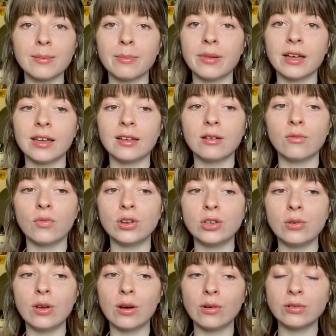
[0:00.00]
but when
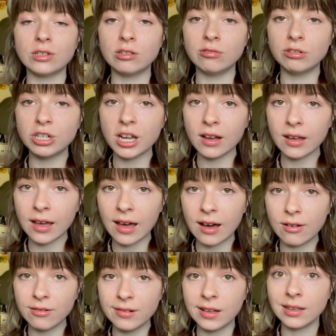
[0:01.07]
you go to check
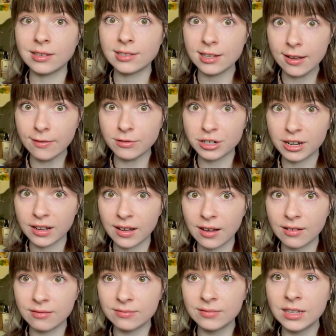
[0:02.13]
out at
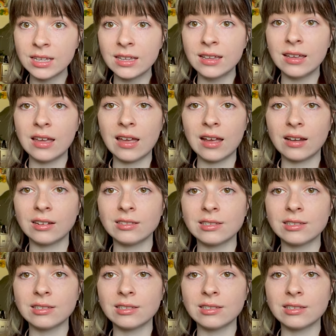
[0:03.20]
self-checkout and it